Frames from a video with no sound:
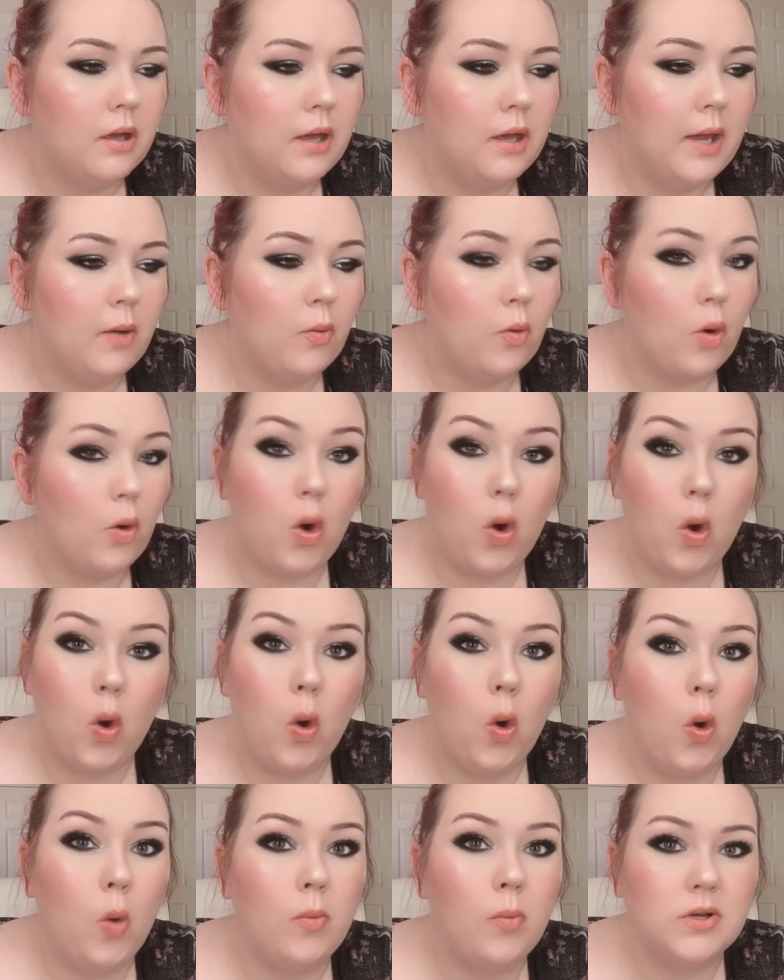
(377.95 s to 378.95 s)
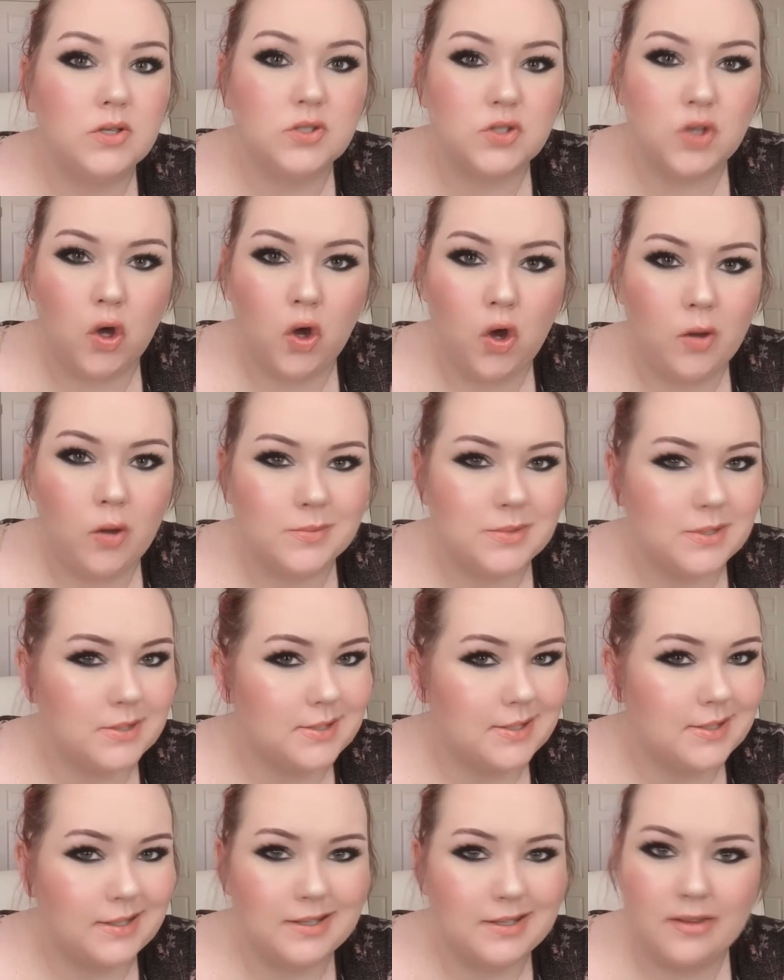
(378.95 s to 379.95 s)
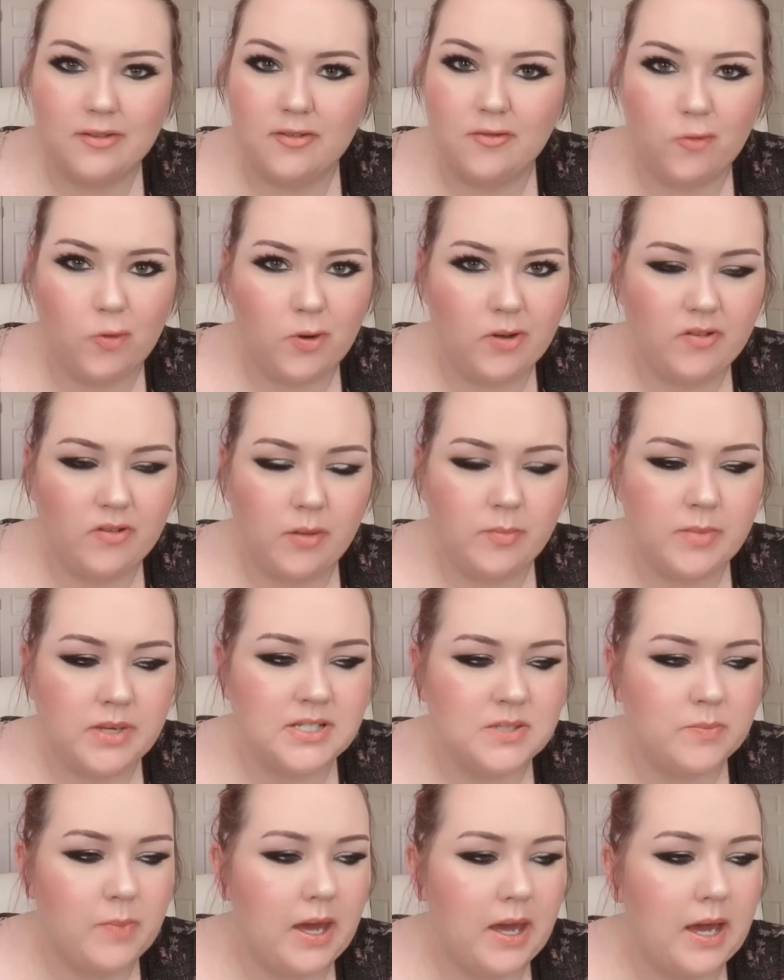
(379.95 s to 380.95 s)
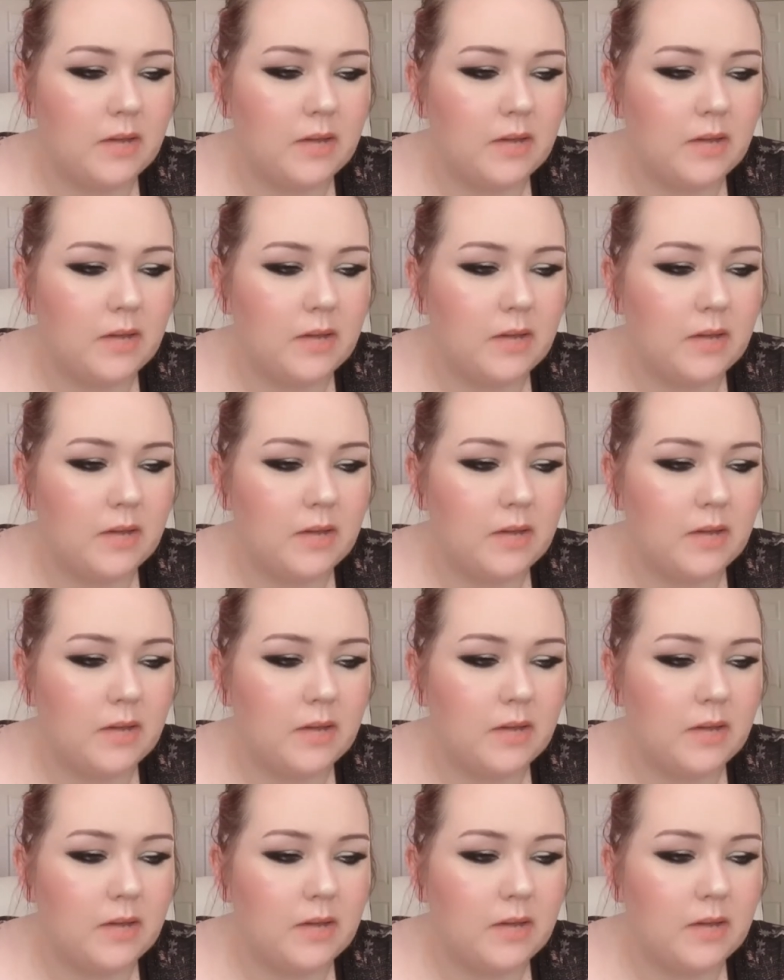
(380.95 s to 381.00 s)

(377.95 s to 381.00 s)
And we're almost home. So it's like another 45 minutes back.